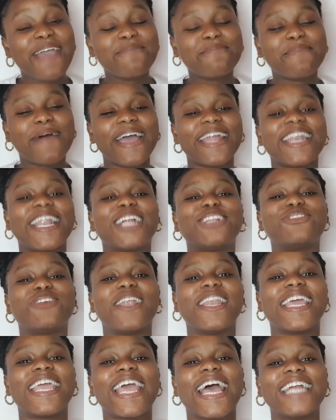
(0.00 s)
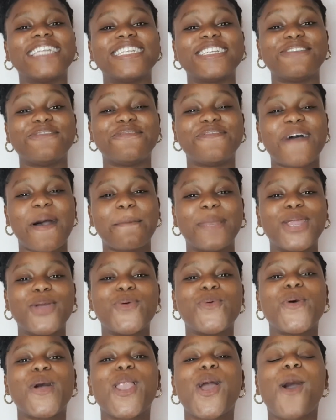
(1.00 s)
my naturally candid family,
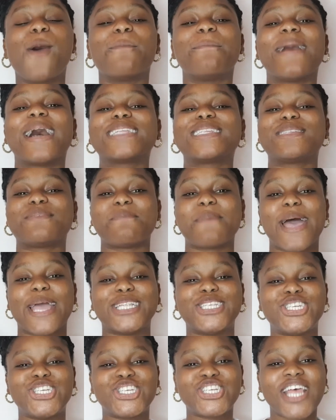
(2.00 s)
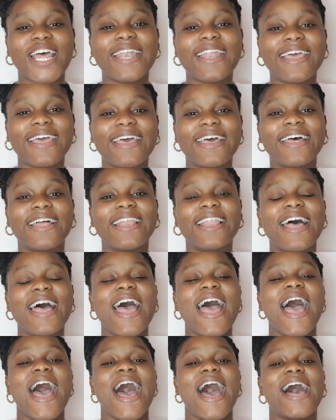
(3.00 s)
welcome back to my channel,
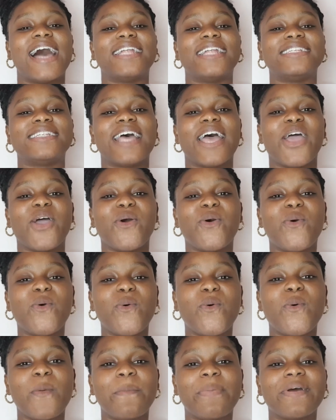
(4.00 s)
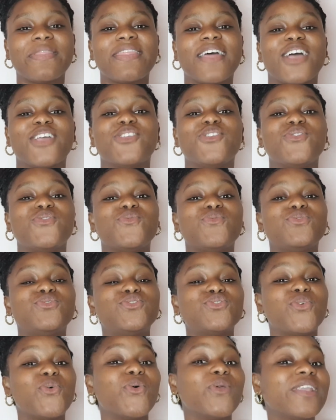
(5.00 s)
and I hope that you
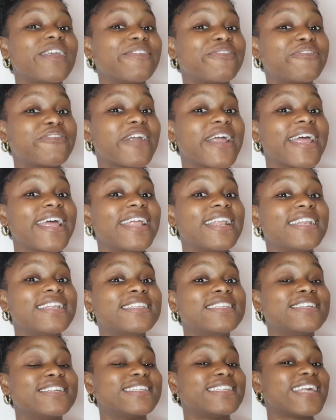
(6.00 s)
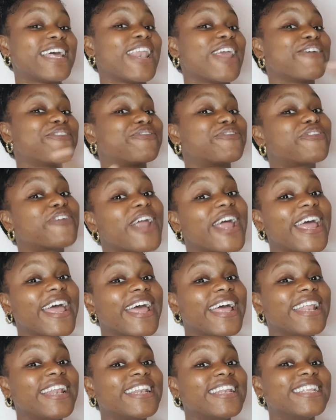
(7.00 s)
told a friend to tell a
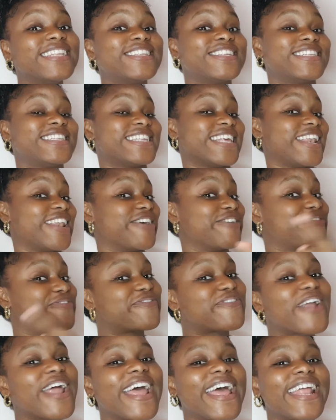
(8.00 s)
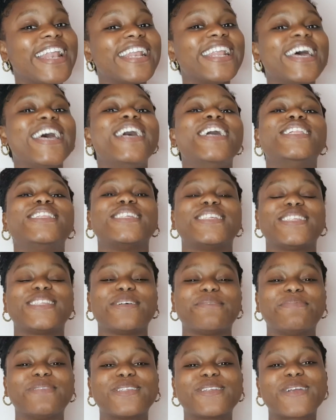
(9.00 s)
friend to tell a friend to
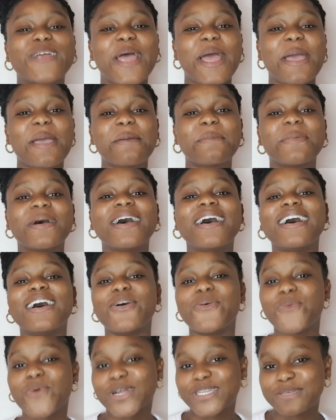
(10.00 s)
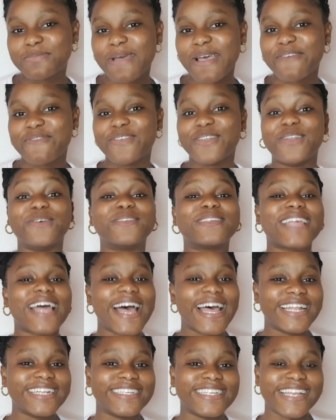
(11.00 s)
subscribe, watch my videos
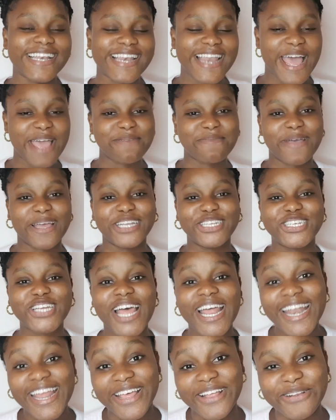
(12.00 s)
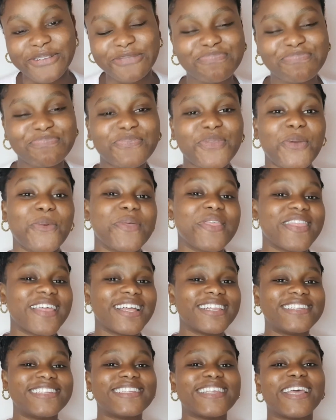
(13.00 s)
and like my channel. With
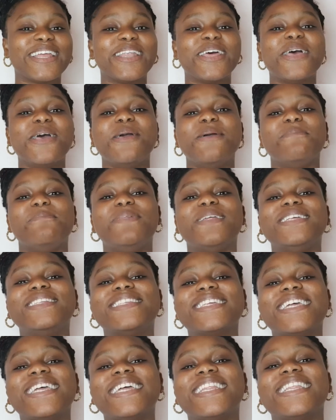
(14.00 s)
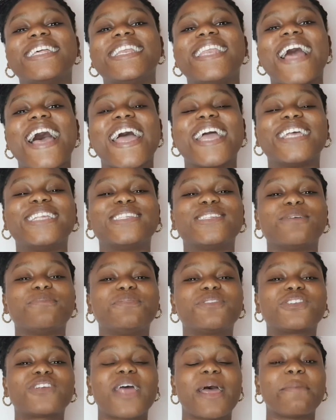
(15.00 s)
that said, please hit the like,
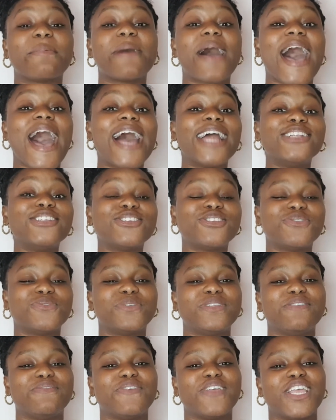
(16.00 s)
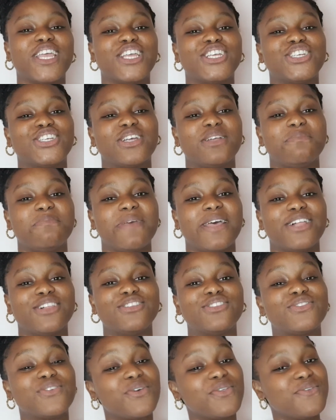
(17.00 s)
subscribe and notification bell
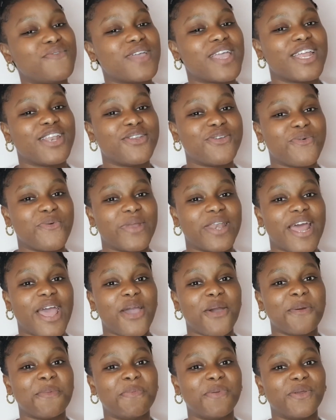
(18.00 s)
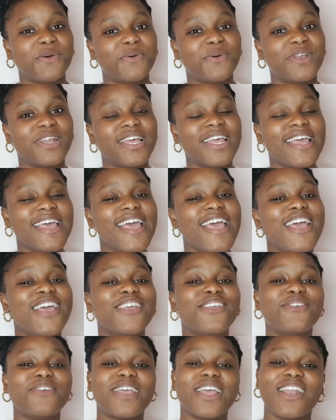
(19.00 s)
so you can know when I upload.
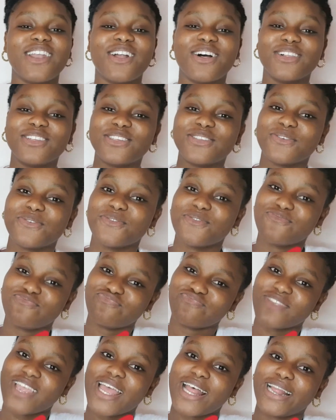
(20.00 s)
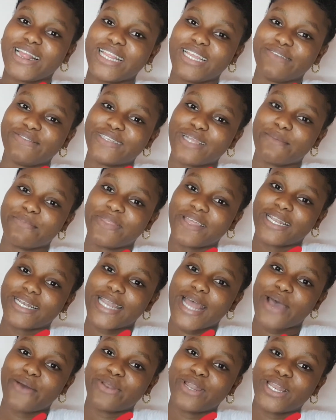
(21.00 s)
You can also leave something
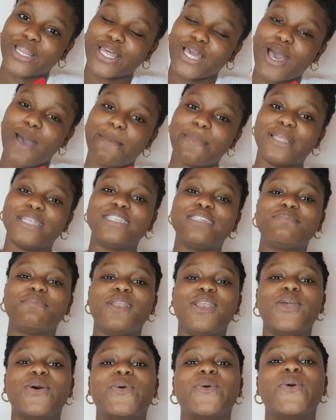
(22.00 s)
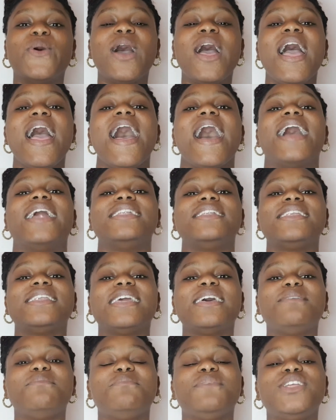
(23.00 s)
down in the comments below and
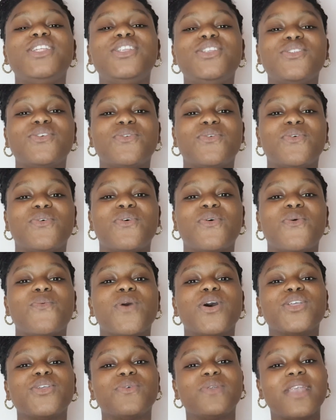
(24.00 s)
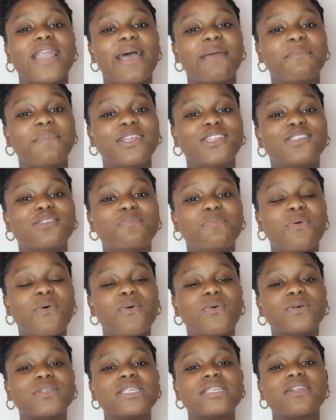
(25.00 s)
let me know what you'd like me to
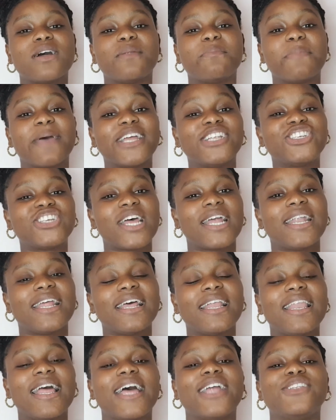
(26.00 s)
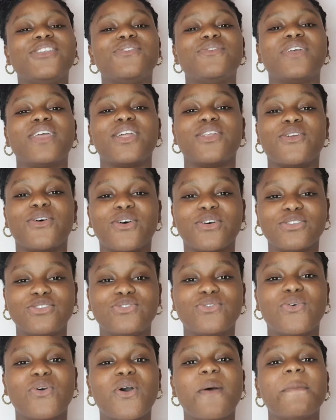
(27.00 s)
post on my channel, and you can
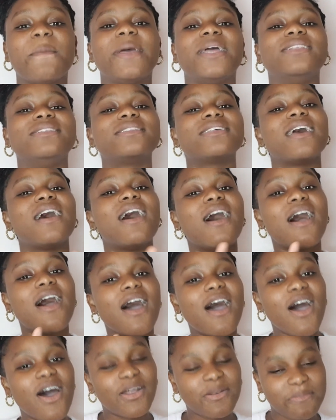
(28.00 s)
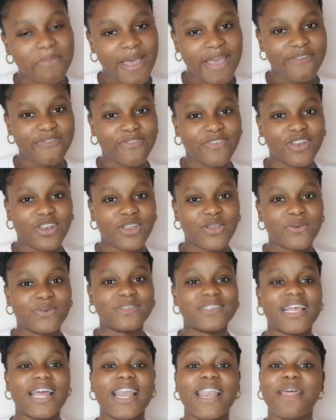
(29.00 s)
also comment on my
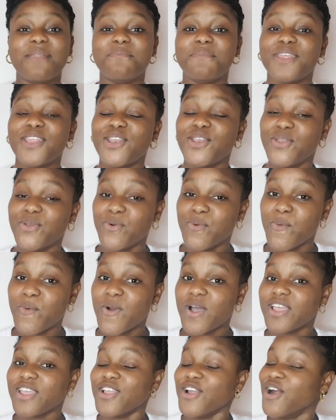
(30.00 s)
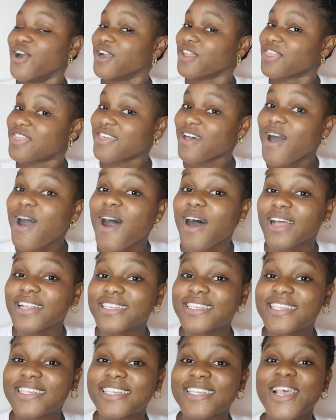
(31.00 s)
videos and let me know your thoughts.
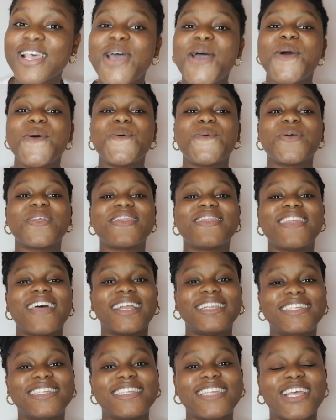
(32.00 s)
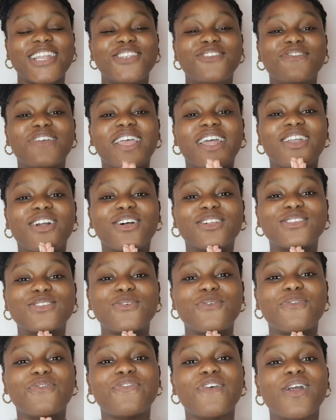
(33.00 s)
With that said, you can
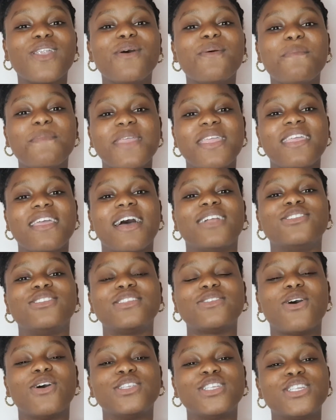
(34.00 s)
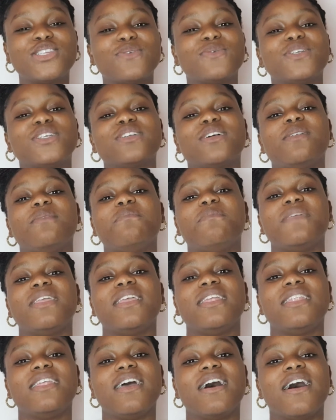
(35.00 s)
also follow me on social
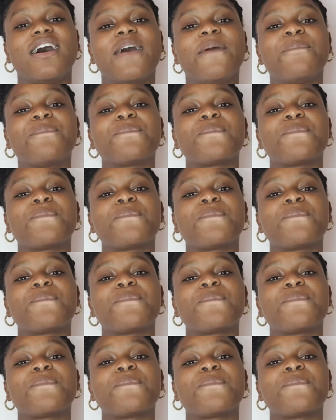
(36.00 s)
media.